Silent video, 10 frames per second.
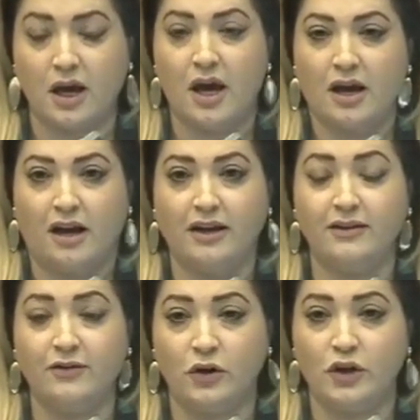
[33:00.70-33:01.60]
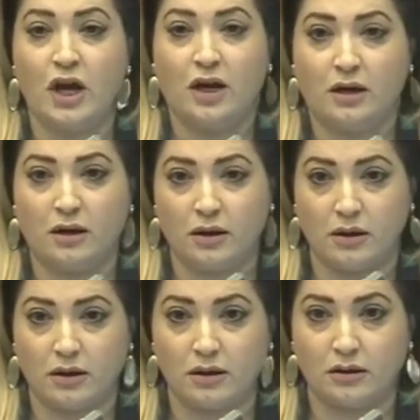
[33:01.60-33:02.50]
We all
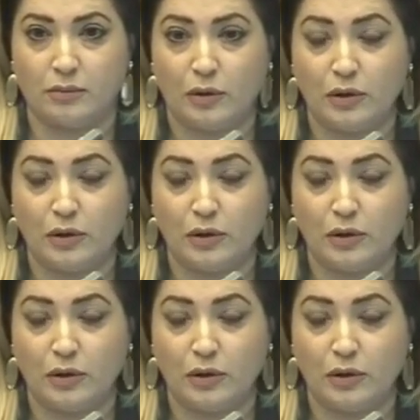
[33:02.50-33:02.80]
understand that the